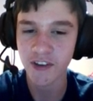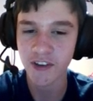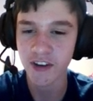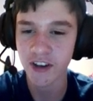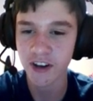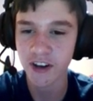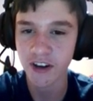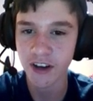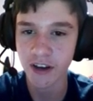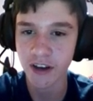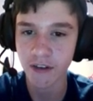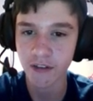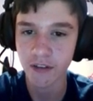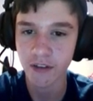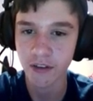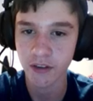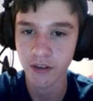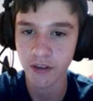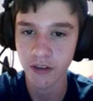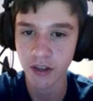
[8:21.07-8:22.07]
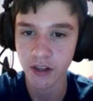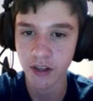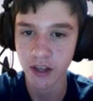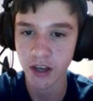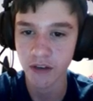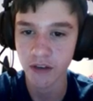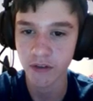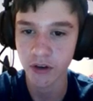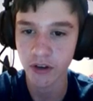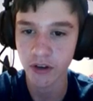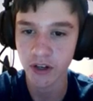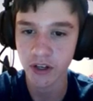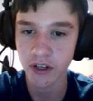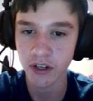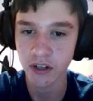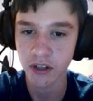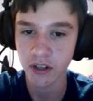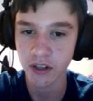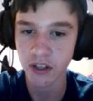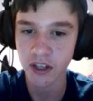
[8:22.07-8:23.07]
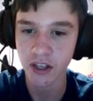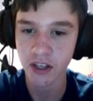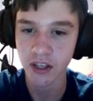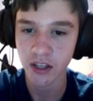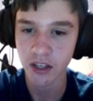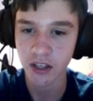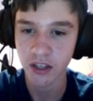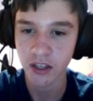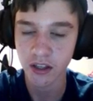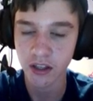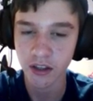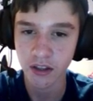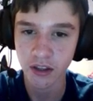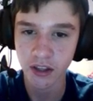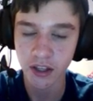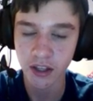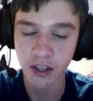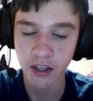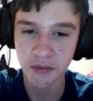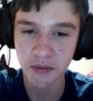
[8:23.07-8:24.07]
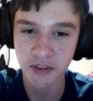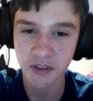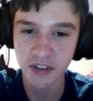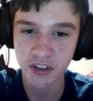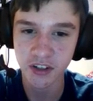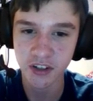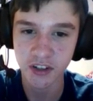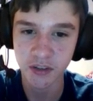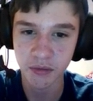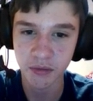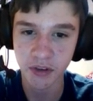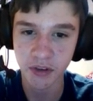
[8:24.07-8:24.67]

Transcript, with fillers: here now. I have no idea. Helps to your display,